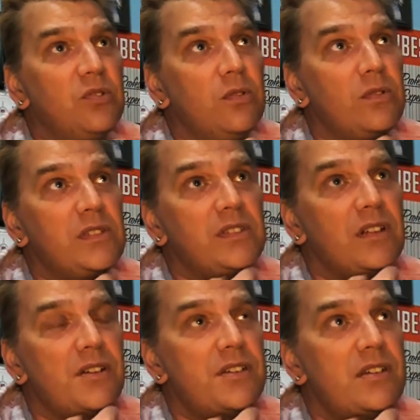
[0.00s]
Google
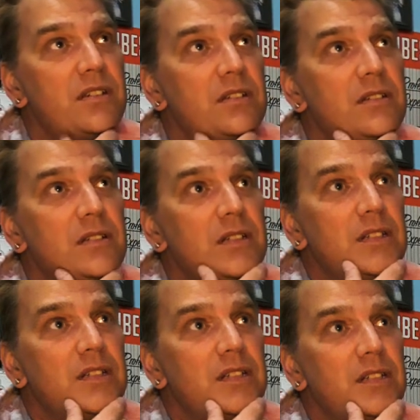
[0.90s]
search,
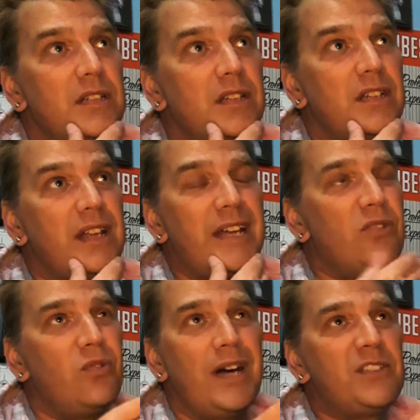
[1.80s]
and I
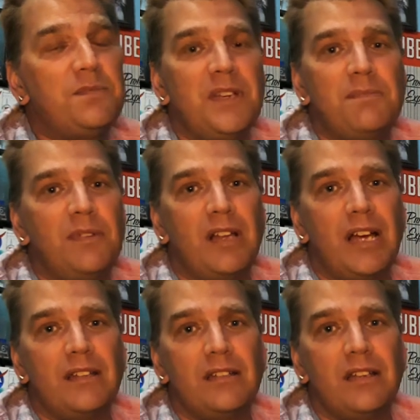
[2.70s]
don't watch people on